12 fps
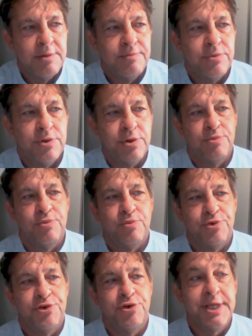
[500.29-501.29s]
the
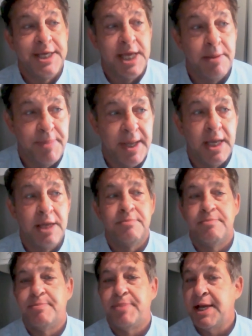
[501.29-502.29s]
during the
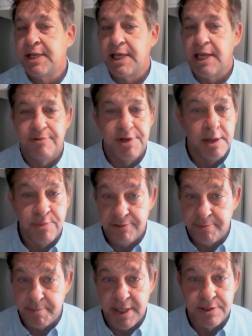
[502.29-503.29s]
campaign, Biden gave a number
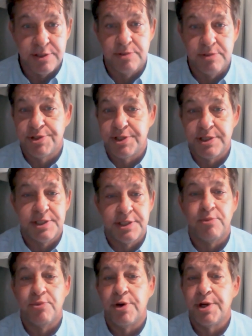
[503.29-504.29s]
of speeches in which he
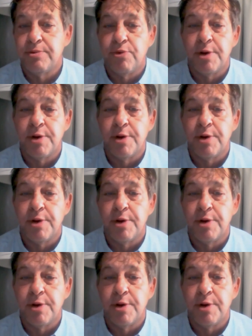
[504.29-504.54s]
said what